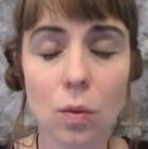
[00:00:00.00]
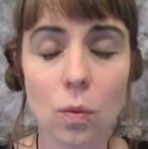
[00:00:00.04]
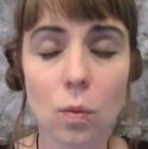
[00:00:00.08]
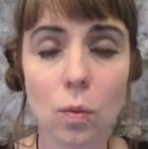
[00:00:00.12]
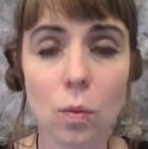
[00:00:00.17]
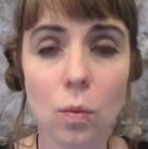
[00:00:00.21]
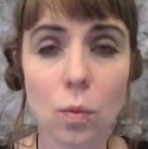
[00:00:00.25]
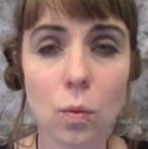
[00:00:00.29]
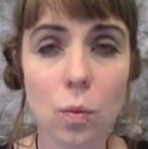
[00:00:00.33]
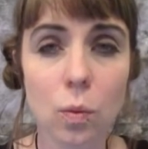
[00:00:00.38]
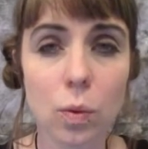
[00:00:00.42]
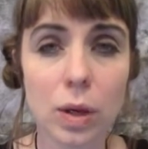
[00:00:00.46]

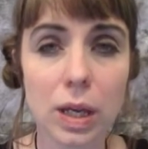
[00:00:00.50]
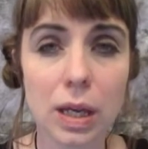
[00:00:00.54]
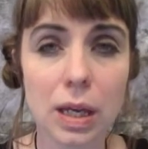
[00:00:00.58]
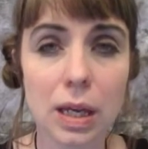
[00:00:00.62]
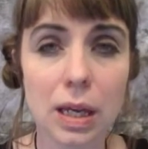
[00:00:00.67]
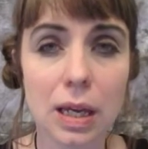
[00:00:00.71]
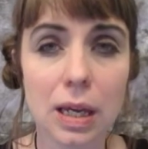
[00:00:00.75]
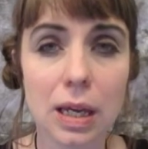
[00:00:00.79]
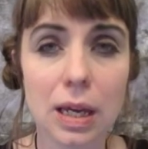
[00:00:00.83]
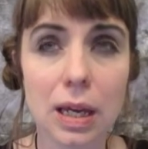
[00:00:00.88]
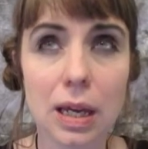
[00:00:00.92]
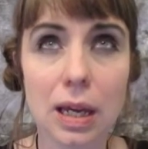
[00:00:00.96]

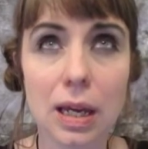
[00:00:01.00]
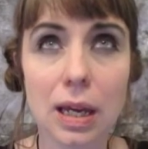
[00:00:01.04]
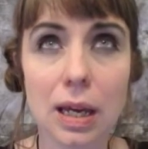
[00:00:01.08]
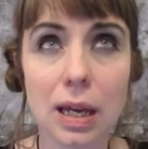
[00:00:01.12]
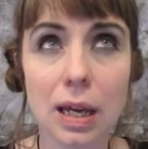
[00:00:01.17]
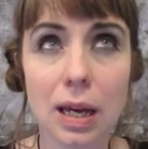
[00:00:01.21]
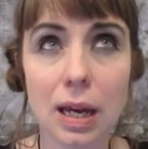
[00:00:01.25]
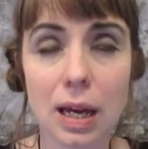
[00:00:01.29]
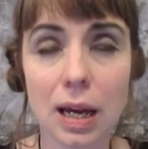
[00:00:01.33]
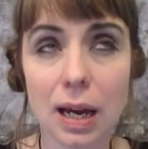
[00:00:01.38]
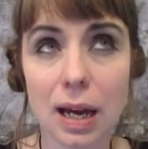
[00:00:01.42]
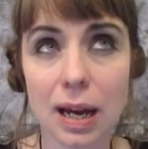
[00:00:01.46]
We
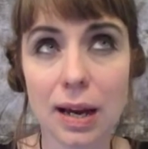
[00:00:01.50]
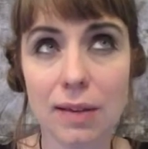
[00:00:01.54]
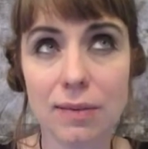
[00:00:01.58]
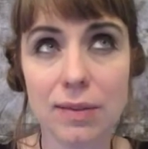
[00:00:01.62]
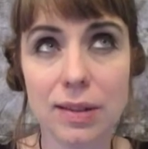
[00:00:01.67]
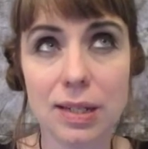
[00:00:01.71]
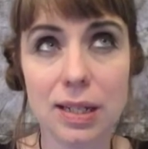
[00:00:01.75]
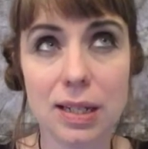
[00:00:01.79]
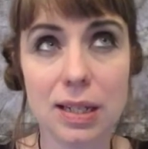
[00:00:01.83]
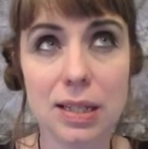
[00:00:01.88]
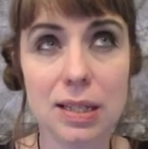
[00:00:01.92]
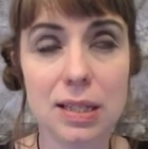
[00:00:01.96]
have a
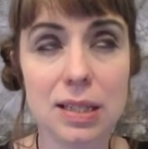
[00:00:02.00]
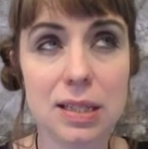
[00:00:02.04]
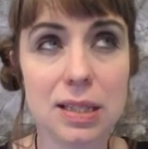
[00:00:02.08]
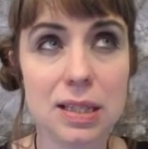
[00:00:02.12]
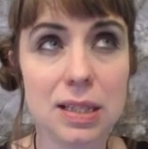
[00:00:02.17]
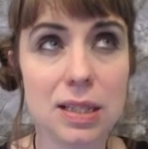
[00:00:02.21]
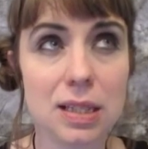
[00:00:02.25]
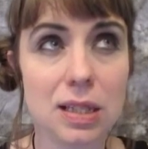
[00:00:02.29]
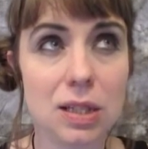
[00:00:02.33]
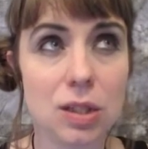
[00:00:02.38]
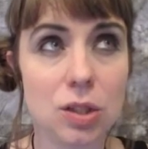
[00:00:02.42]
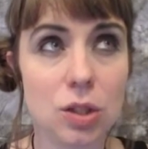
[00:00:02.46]

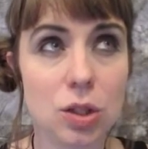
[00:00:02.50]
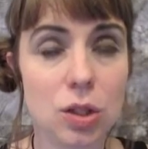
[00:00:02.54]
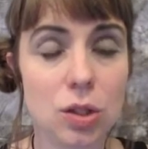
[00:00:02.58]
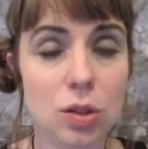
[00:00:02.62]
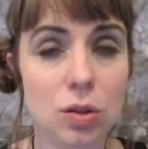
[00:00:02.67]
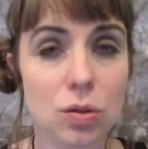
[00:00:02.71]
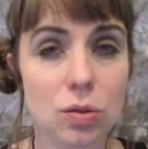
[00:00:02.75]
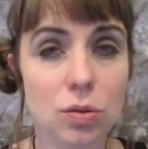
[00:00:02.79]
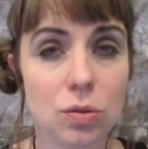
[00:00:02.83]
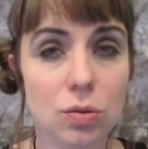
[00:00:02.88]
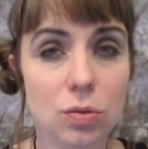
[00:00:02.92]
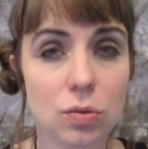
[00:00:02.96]
tendency
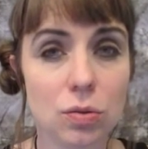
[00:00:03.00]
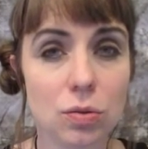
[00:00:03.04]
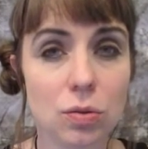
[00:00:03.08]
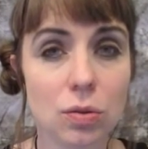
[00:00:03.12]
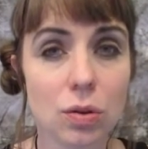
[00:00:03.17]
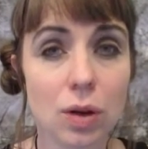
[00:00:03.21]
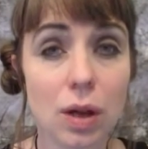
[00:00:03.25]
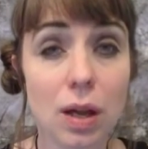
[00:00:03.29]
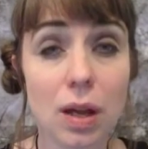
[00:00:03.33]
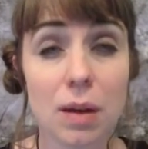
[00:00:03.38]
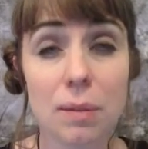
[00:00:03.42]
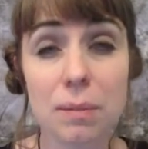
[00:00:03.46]
to
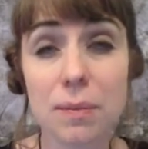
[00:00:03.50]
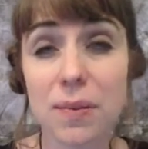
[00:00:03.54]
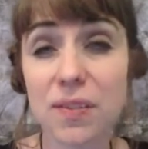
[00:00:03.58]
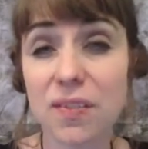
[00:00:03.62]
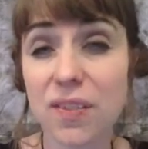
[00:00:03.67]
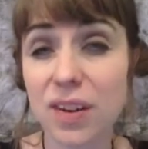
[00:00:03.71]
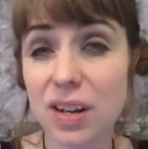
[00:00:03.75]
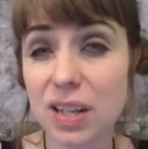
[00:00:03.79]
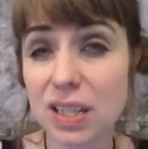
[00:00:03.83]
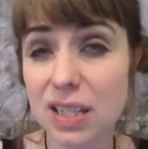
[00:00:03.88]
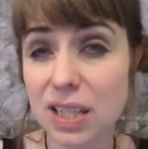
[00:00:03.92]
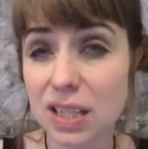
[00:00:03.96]
be
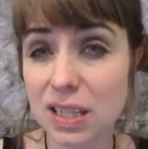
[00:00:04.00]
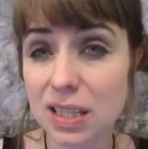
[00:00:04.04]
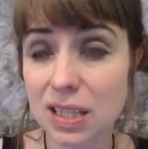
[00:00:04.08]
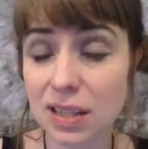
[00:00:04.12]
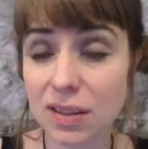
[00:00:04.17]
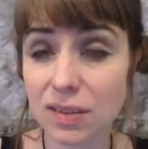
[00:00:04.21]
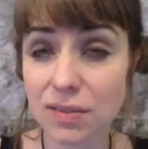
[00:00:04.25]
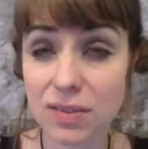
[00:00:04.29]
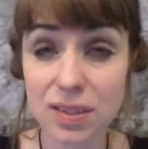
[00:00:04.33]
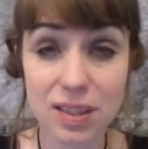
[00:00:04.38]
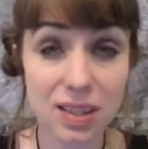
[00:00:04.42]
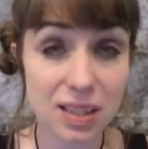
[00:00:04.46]
very
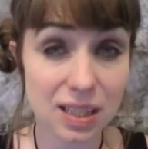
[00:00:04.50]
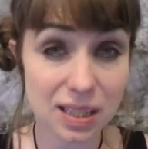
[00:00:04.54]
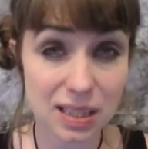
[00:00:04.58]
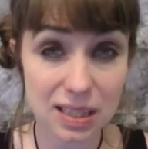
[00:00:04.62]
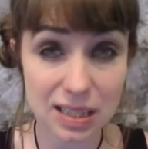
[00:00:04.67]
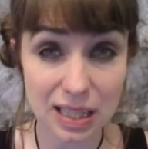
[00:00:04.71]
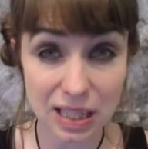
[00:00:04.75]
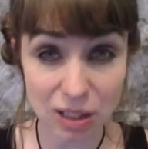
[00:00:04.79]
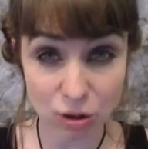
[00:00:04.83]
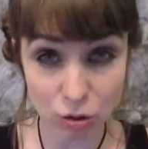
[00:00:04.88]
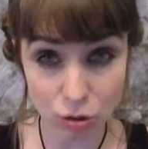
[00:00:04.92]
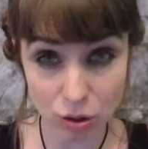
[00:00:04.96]
sensitive to things
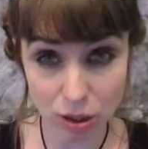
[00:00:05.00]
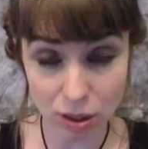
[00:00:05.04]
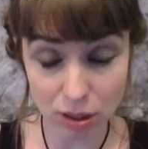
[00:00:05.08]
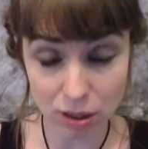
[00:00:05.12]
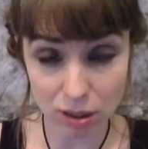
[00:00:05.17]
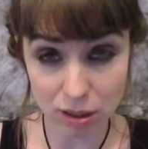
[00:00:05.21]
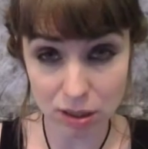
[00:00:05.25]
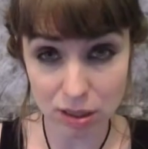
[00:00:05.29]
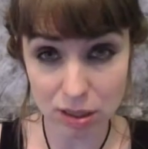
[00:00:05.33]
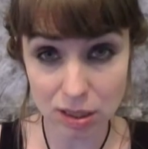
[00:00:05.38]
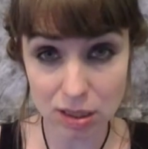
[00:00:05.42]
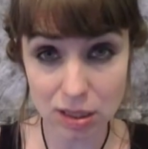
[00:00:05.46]
like
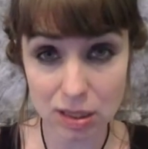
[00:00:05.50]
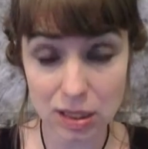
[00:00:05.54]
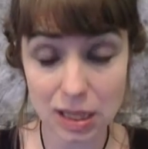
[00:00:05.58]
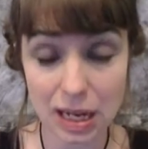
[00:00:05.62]
drugs.